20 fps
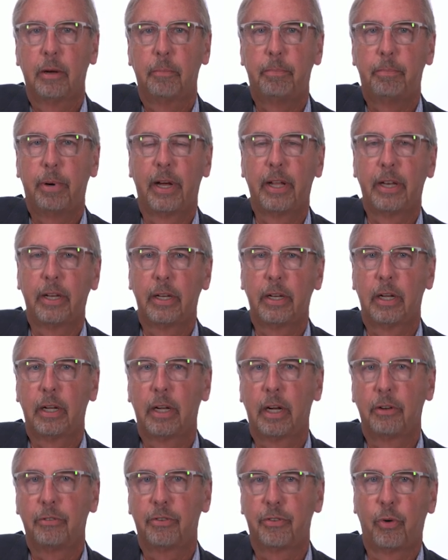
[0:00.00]
But
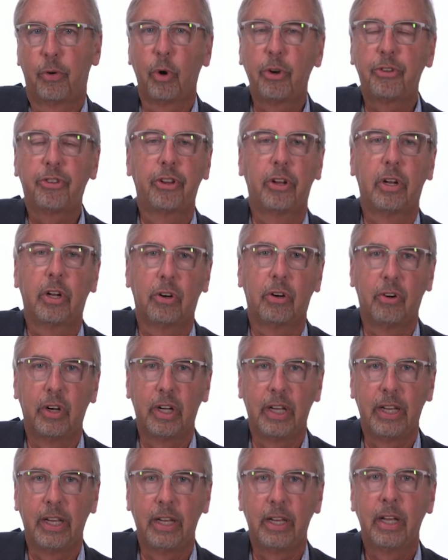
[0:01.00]

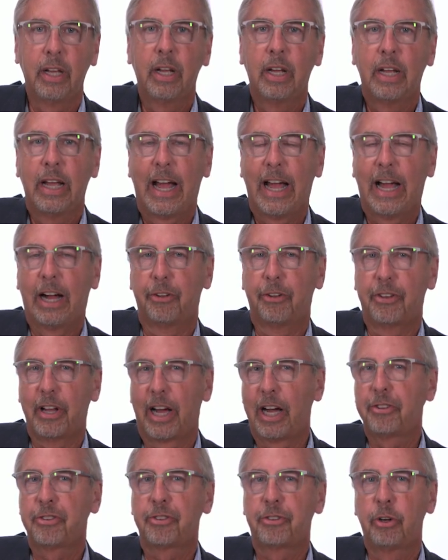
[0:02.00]
unfortunately,
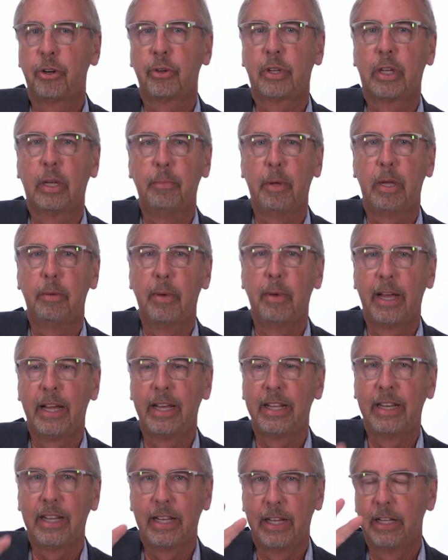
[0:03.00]
aldosterone can be
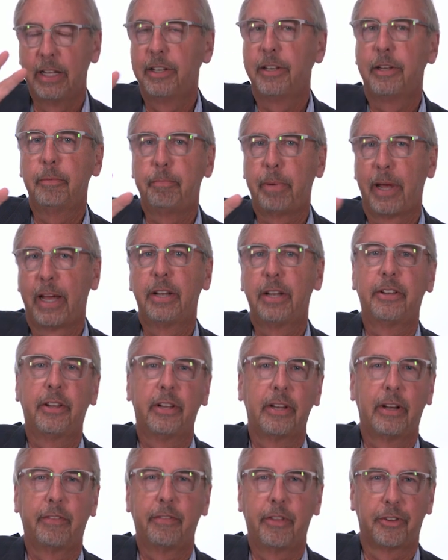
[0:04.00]
made
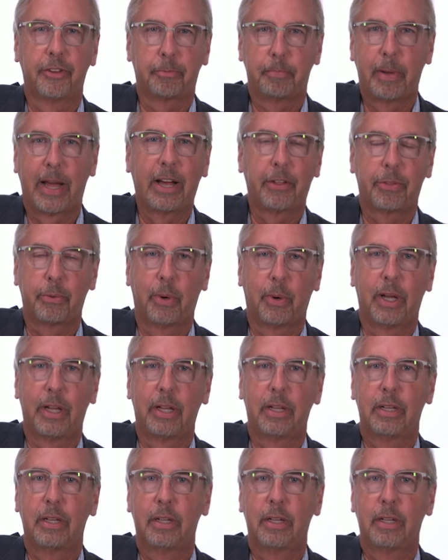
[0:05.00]
independent of this pathway.